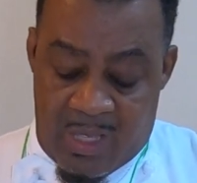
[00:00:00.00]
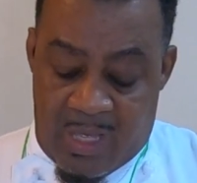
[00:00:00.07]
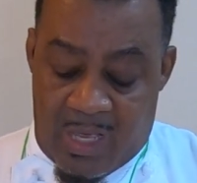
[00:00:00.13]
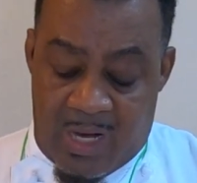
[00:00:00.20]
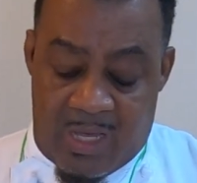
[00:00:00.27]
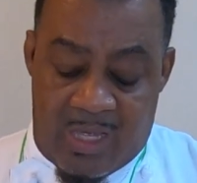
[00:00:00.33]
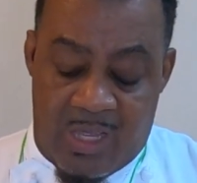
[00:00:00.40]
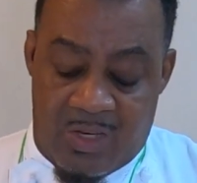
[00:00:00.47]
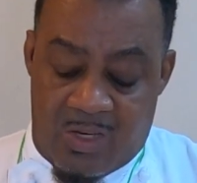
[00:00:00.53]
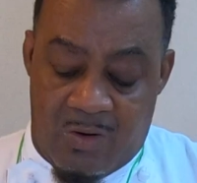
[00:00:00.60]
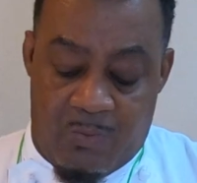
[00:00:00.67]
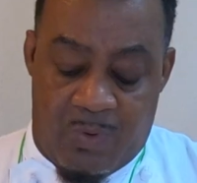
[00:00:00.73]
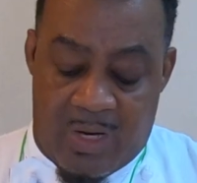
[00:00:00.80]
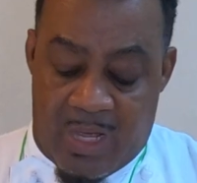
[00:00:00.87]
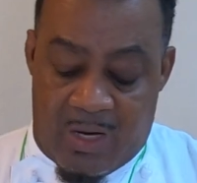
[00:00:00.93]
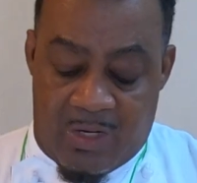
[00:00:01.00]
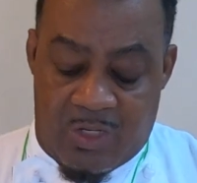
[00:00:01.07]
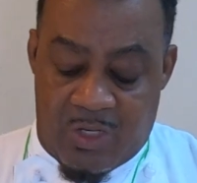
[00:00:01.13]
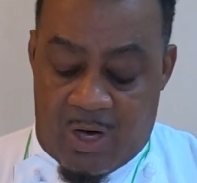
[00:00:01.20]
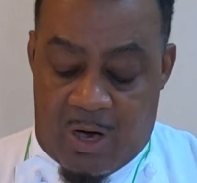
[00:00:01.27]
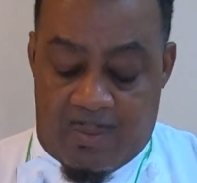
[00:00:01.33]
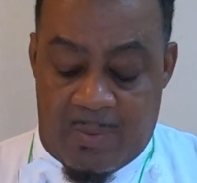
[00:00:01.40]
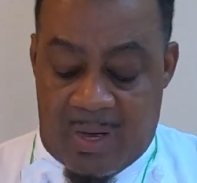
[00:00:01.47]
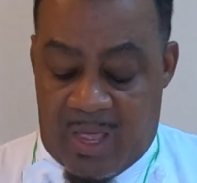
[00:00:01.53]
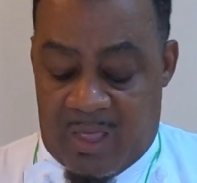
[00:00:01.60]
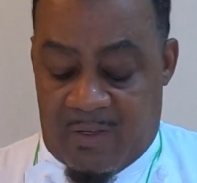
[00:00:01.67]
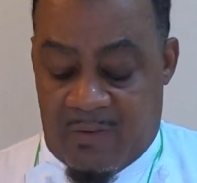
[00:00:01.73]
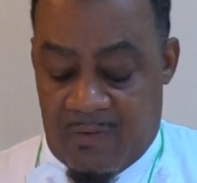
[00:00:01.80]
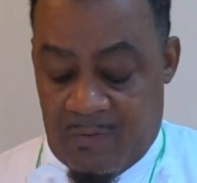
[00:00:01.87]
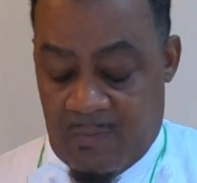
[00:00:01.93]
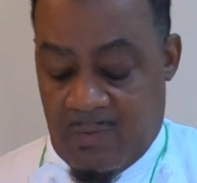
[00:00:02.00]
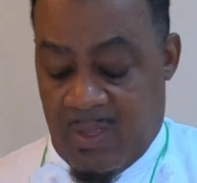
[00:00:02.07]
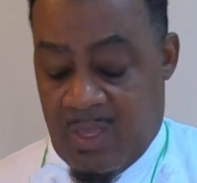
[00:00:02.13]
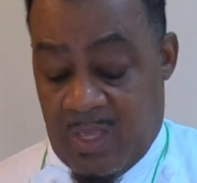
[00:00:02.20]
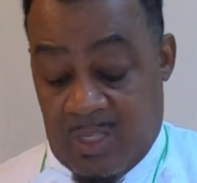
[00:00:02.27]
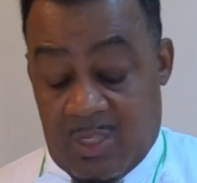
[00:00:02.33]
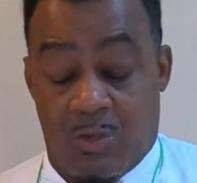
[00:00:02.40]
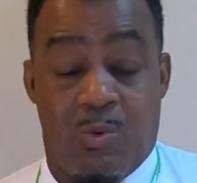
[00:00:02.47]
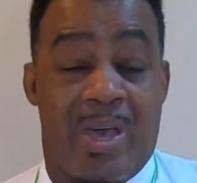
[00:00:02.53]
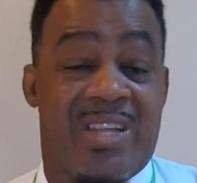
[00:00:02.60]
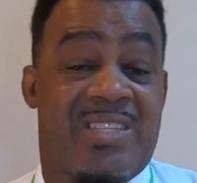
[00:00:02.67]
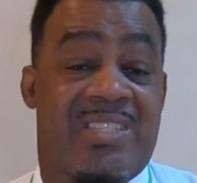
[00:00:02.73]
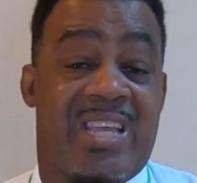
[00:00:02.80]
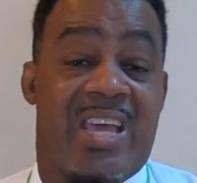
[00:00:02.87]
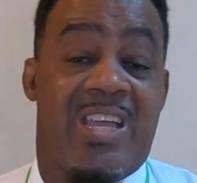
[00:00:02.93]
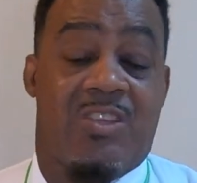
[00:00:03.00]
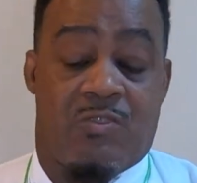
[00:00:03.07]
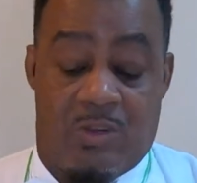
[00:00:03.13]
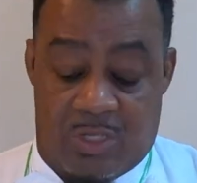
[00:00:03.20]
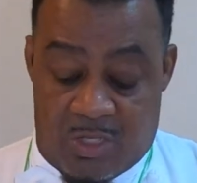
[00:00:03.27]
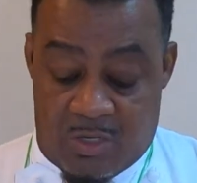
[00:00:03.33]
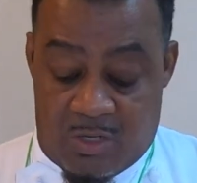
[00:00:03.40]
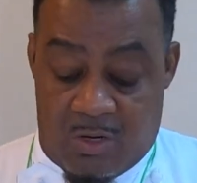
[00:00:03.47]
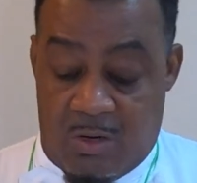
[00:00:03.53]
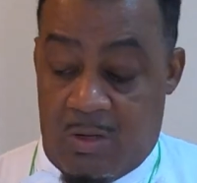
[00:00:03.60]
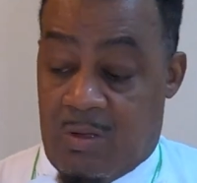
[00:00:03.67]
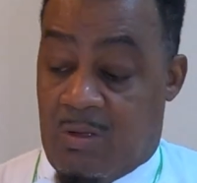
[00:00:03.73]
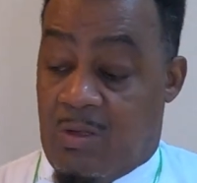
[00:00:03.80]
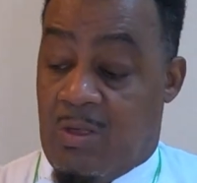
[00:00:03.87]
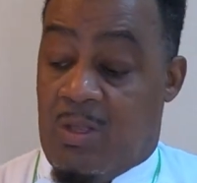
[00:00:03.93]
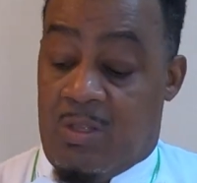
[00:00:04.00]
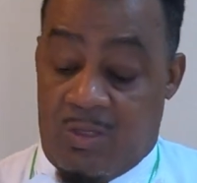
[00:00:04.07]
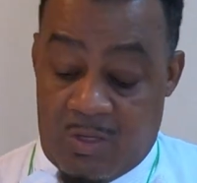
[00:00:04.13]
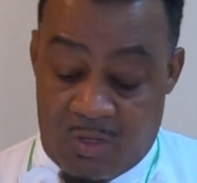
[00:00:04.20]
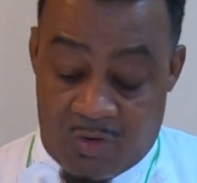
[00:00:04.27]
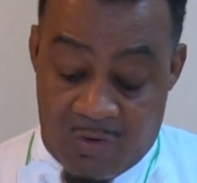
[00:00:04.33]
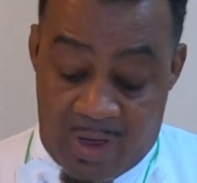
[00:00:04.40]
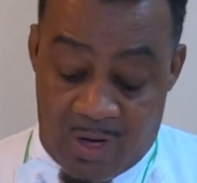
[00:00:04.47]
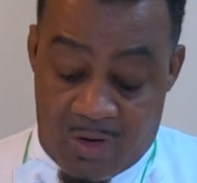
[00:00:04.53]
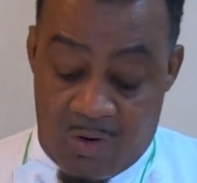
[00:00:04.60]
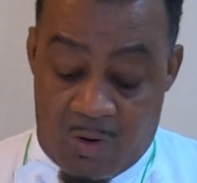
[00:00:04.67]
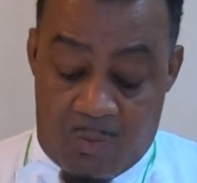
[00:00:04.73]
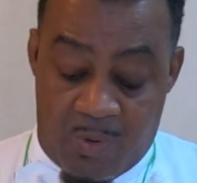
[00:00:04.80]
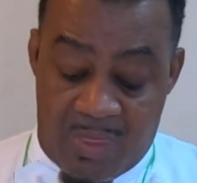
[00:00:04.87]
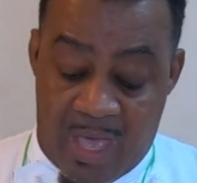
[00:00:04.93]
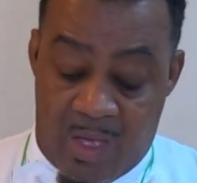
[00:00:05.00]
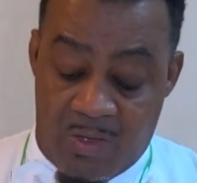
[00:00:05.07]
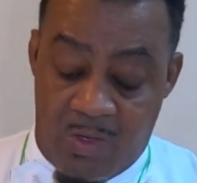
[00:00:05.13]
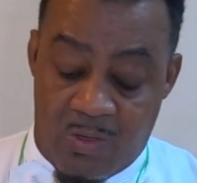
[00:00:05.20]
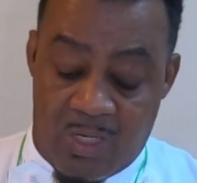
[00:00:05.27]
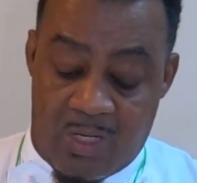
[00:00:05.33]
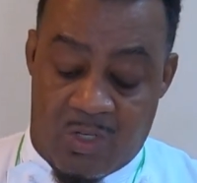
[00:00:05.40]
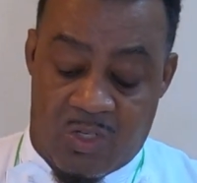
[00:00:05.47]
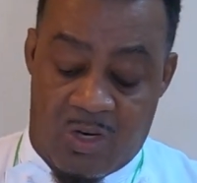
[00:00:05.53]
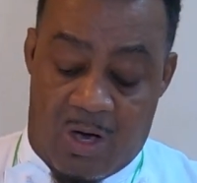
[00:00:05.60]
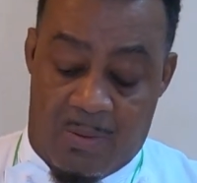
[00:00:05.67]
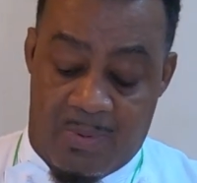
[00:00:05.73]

in a kitchen without a sharp knife. It's quite dangerous to try to cook without using a sharp